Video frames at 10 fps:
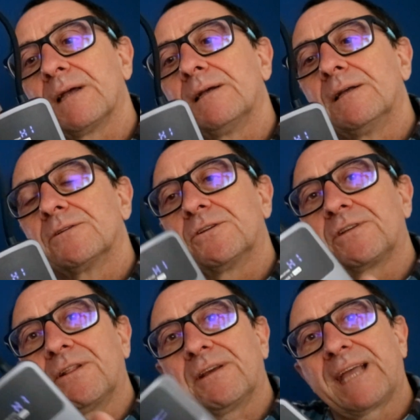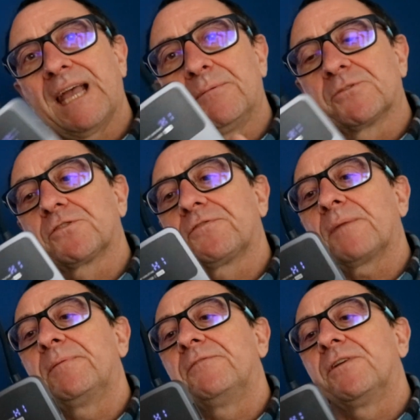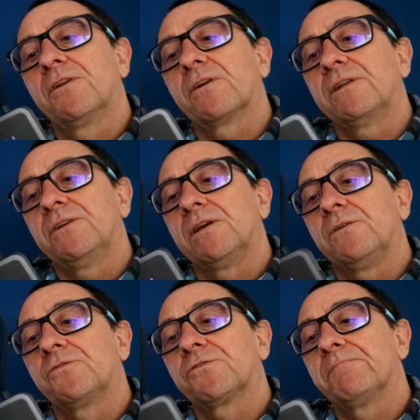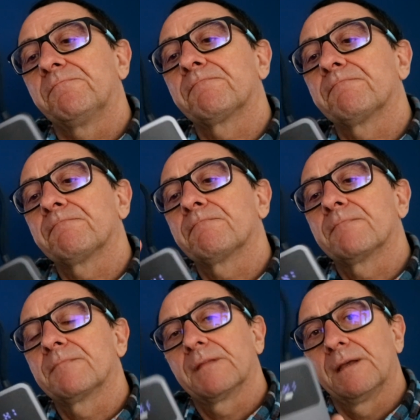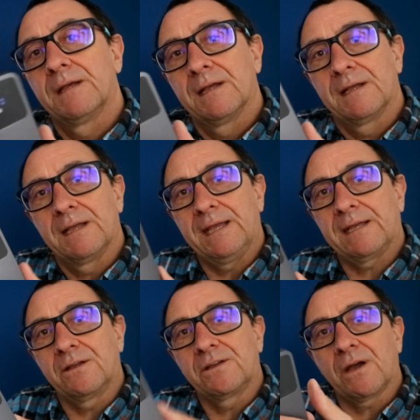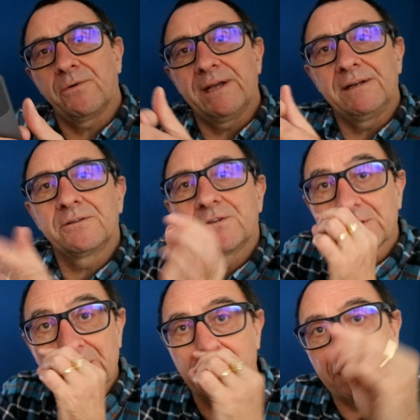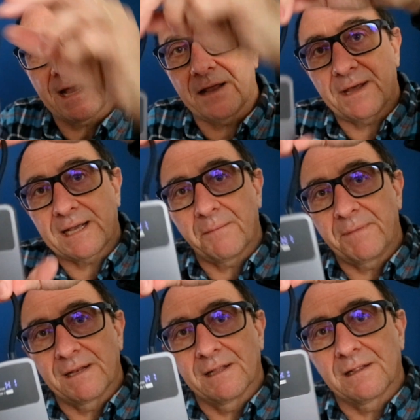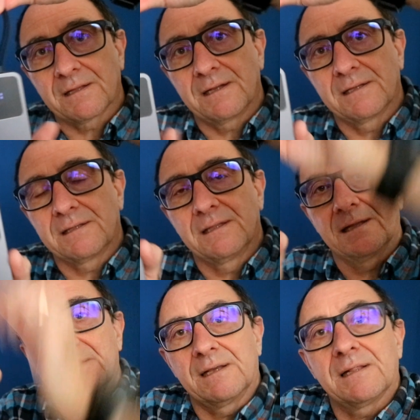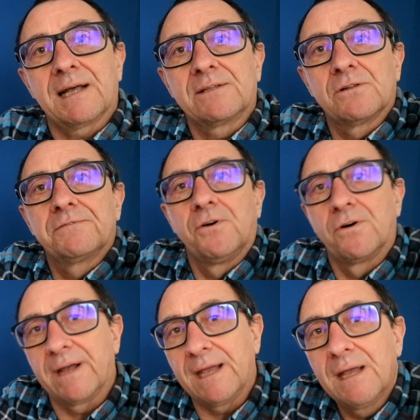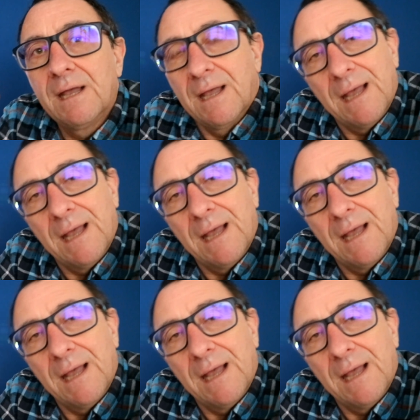So instead of the cable just flapping if you're not in use, it can go in just like that, and that can be a little handle for it.